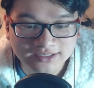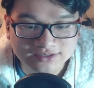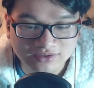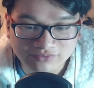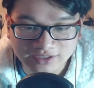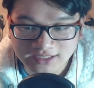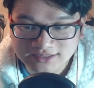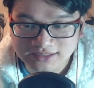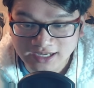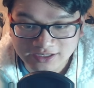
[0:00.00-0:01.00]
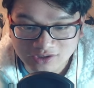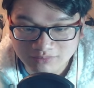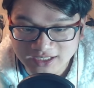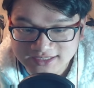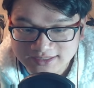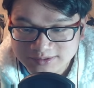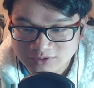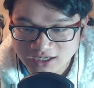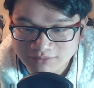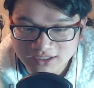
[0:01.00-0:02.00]
Don't forget to like, comment, and
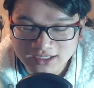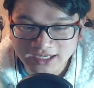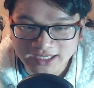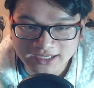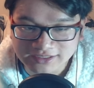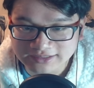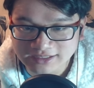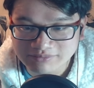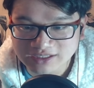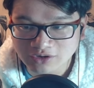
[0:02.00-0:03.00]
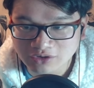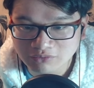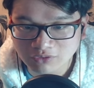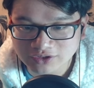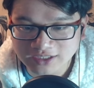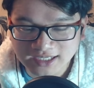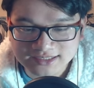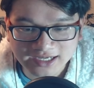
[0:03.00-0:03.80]
subscribe. Again, let me know what you guys